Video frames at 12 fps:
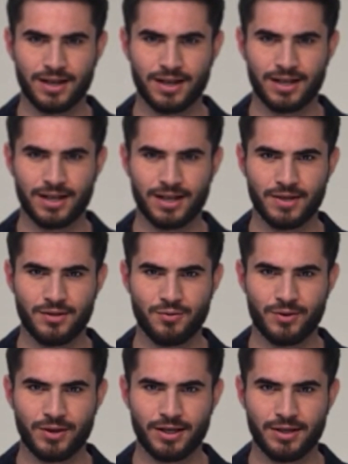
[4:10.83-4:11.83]
and not the
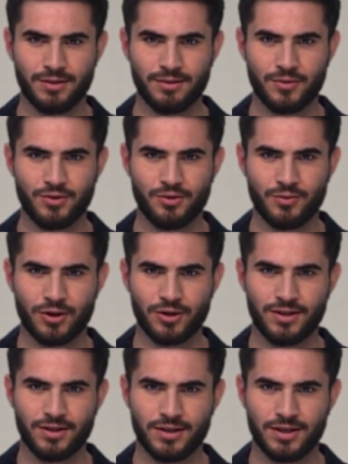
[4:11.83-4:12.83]
best way to get the most
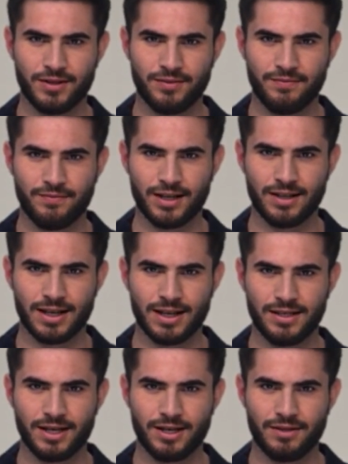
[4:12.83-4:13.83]
work done,
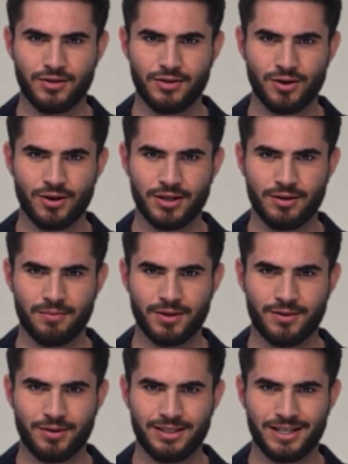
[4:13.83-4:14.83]
and that's not even talking
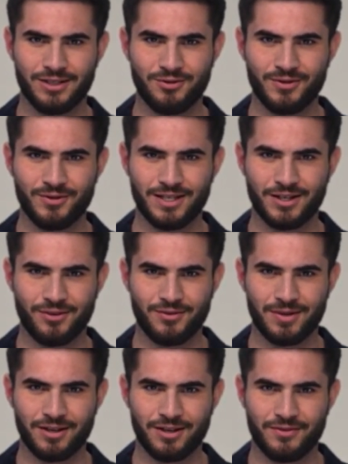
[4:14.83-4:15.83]
about the dangerous
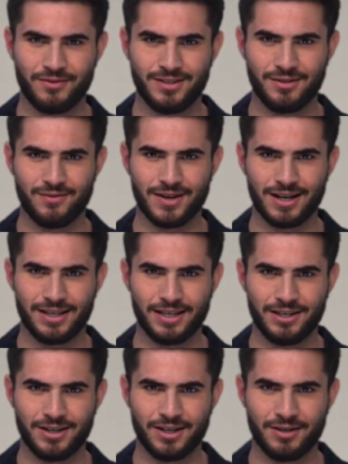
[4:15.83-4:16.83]
health benefits of
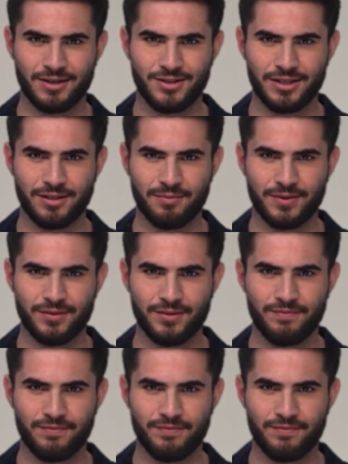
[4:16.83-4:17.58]
not getting enough sleep.